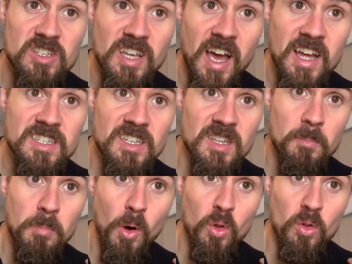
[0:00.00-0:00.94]
tighten the
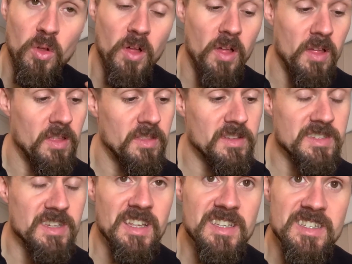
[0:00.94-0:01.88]
bolt that's
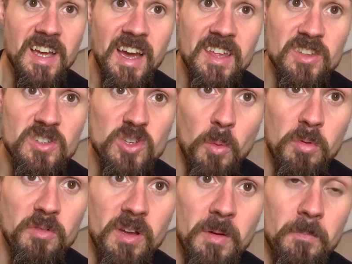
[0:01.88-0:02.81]
inside the top
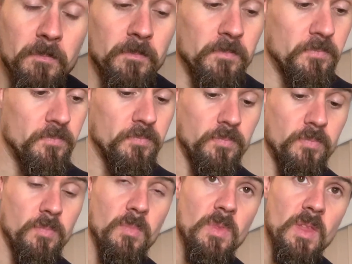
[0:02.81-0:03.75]
of it.
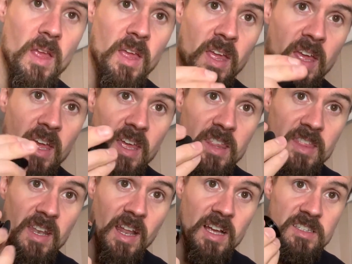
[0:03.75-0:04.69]
It
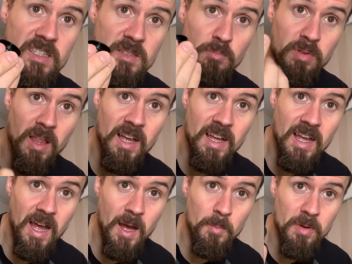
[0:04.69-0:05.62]
then has this black
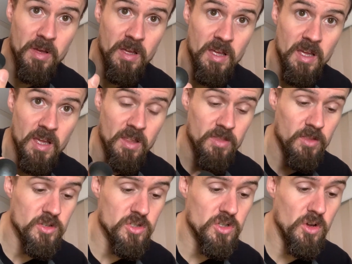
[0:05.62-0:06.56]
cap that
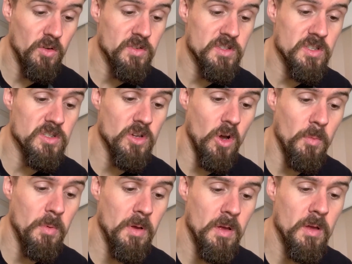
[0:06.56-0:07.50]
just covers the
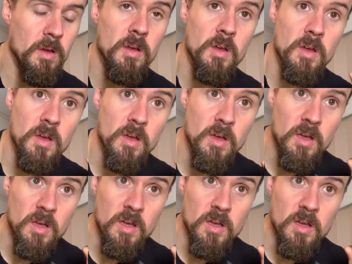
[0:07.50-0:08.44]
top
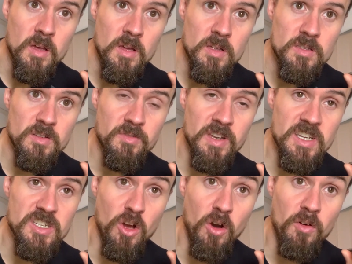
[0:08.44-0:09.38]
to
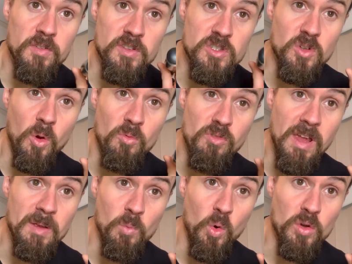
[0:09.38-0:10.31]
finish it off and stop
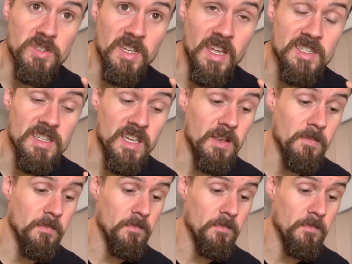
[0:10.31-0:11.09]
rainwater getting in.